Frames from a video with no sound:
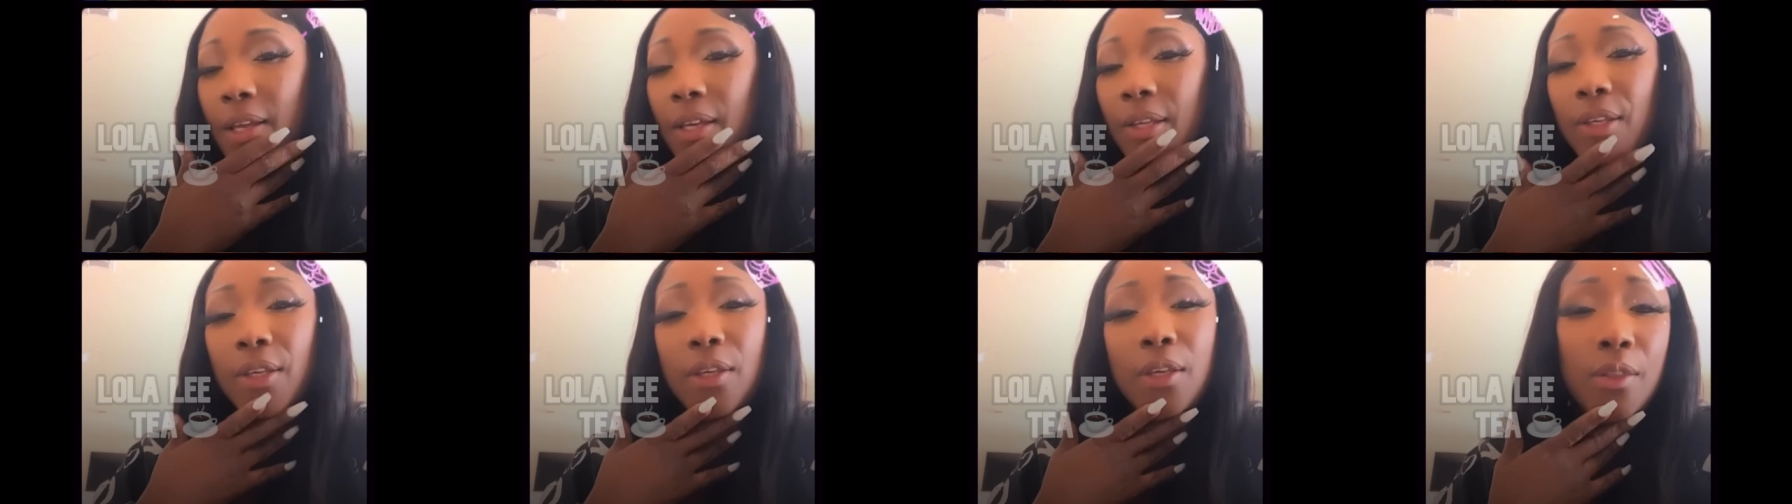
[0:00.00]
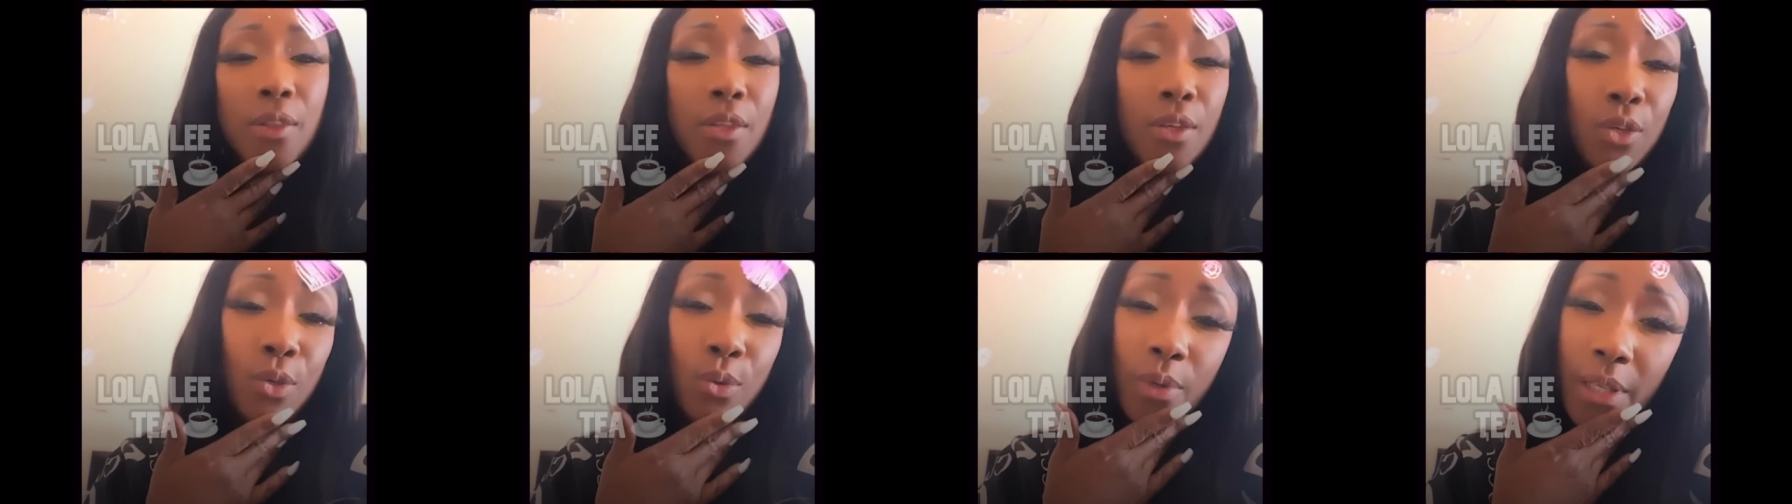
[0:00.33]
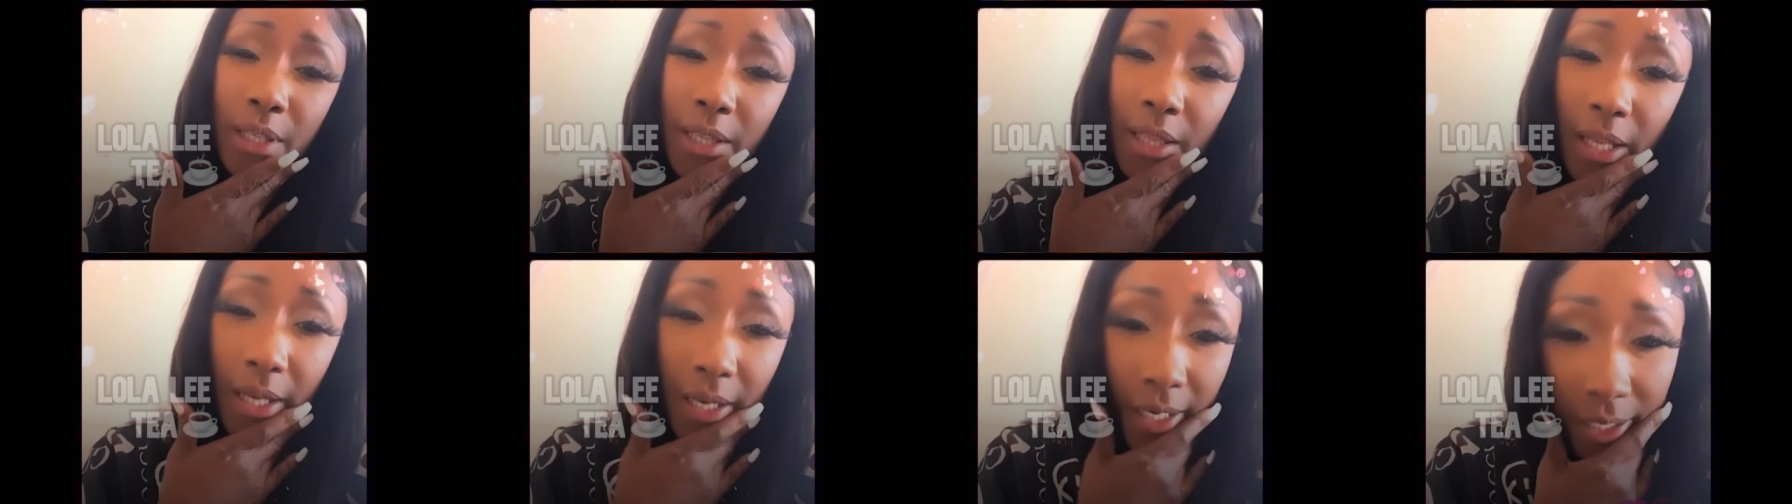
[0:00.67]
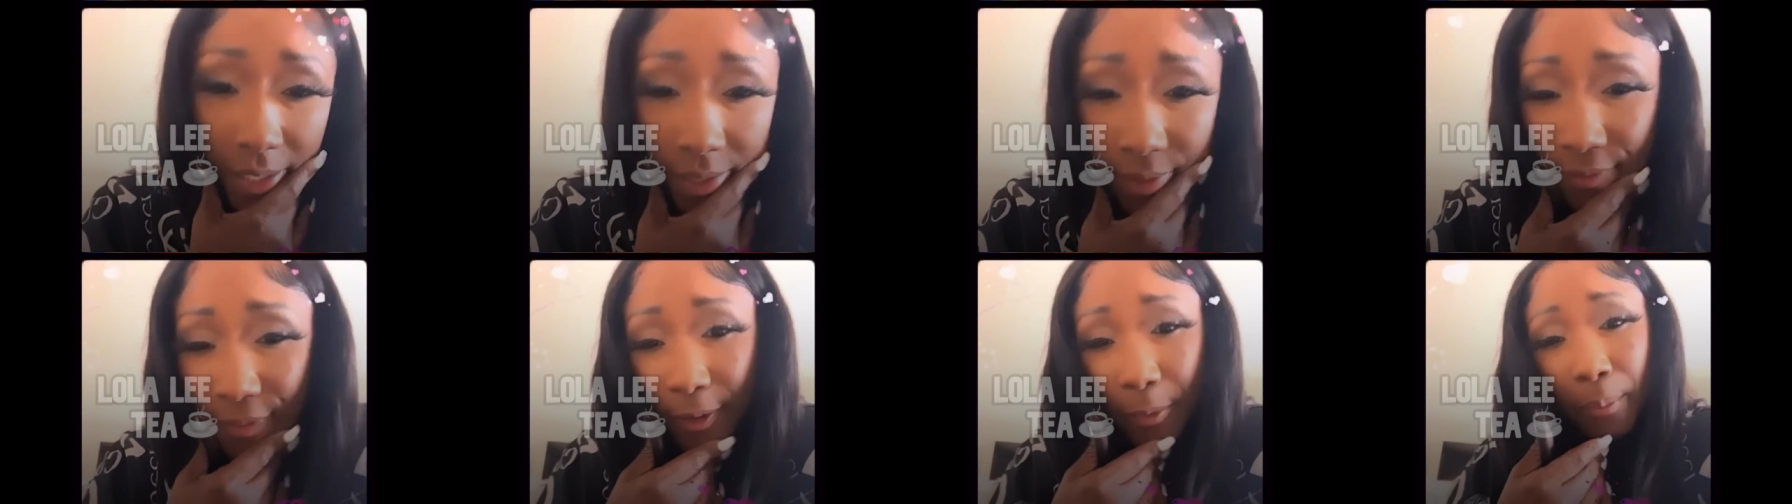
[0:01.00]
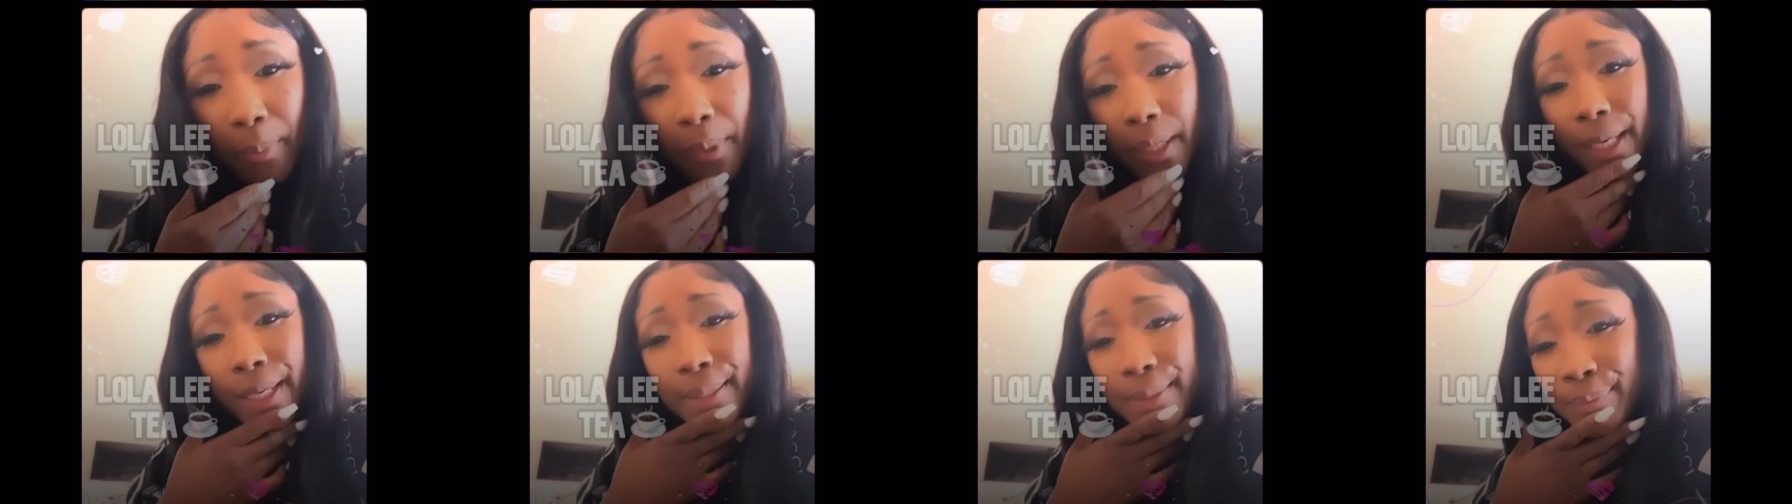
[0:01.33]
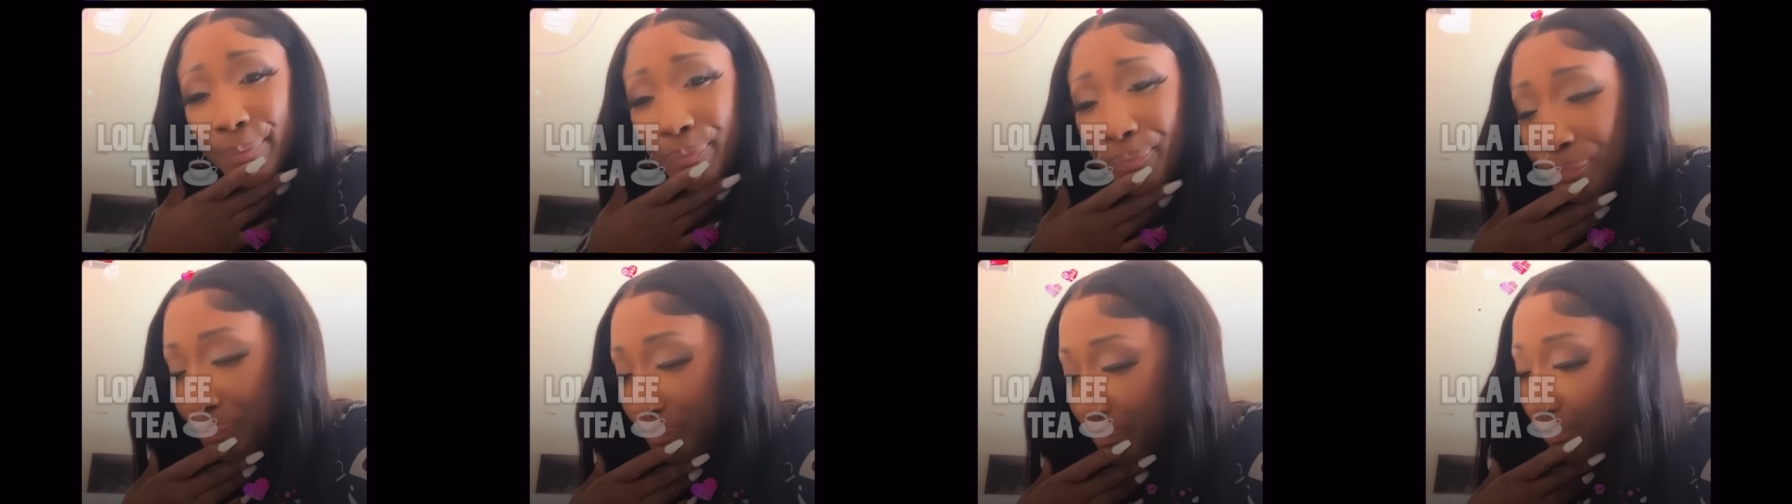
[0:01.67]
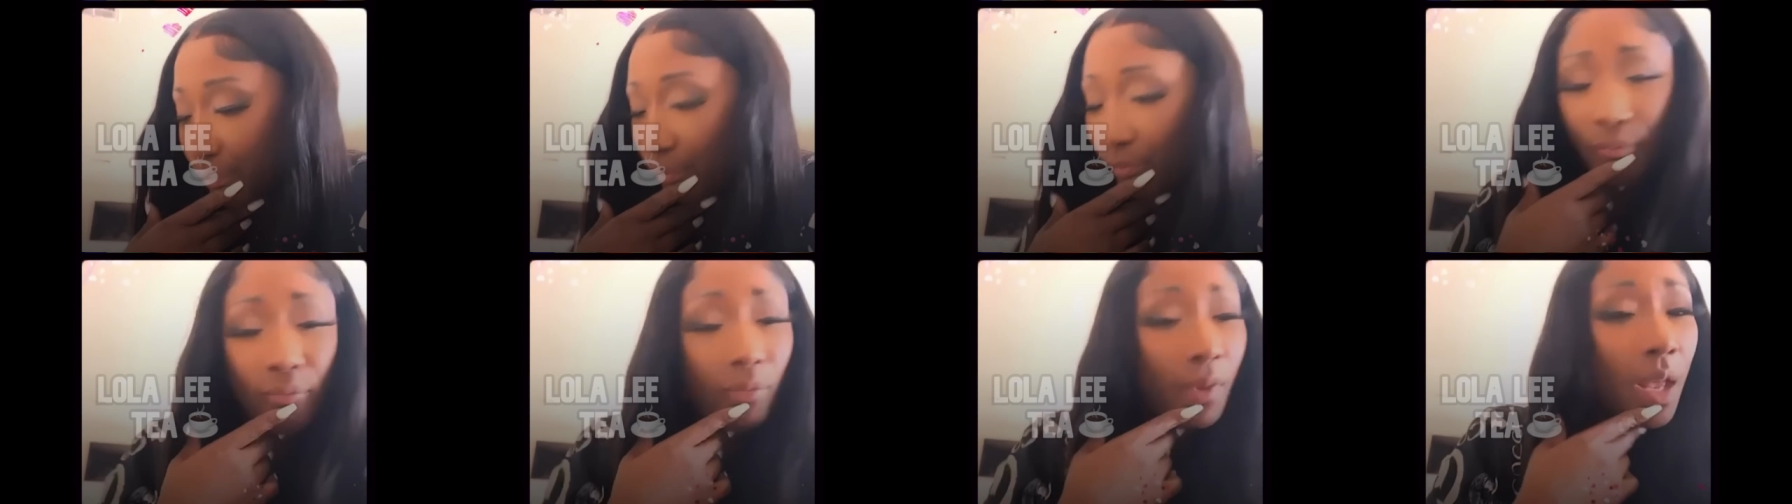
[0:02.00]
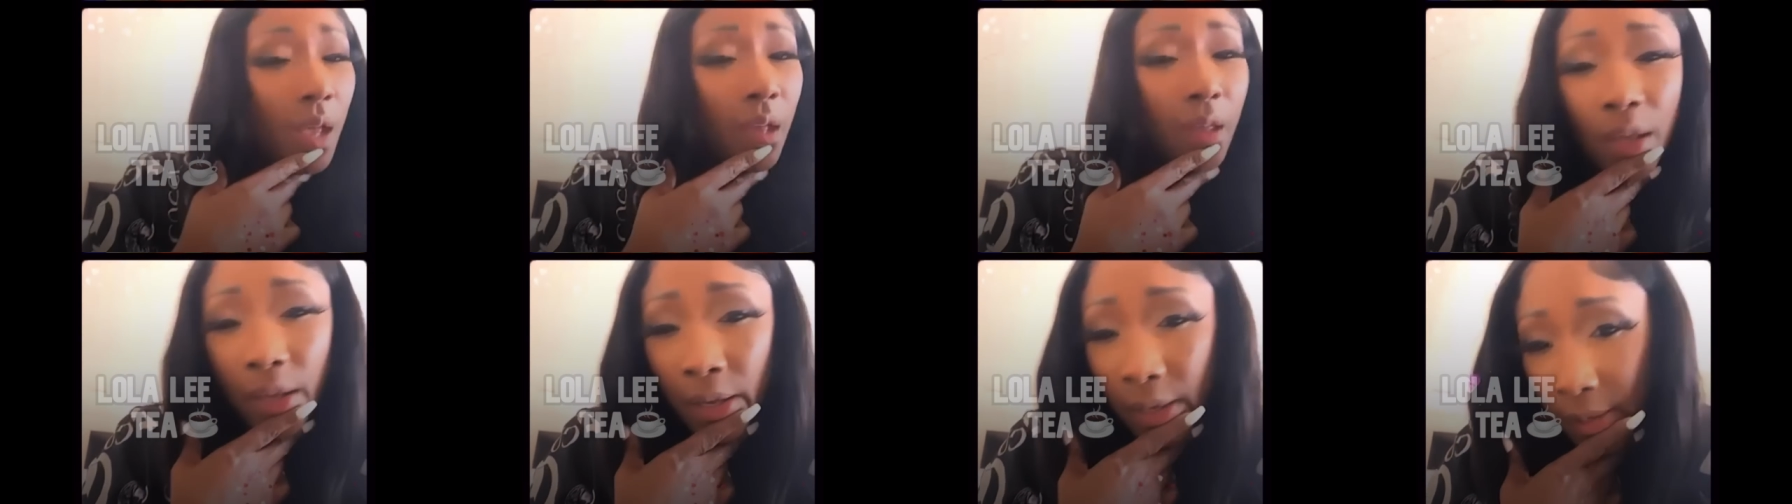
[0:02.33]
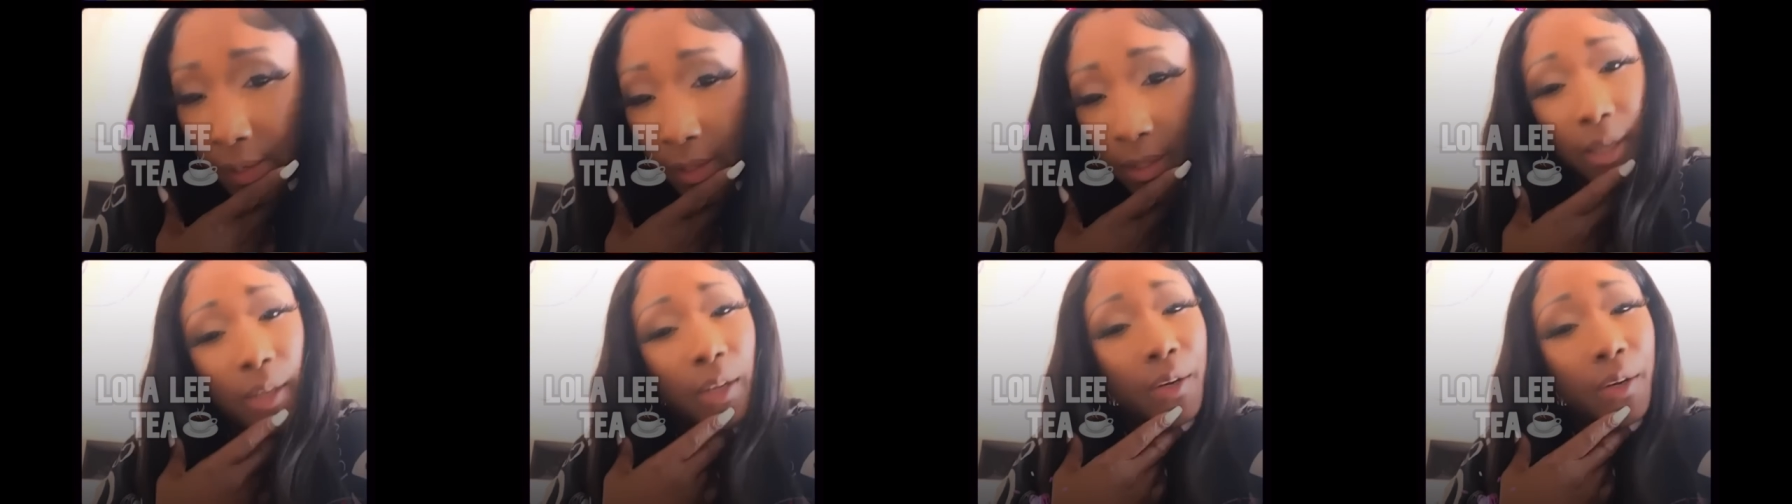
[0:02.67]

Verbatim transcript: Either you can learn from me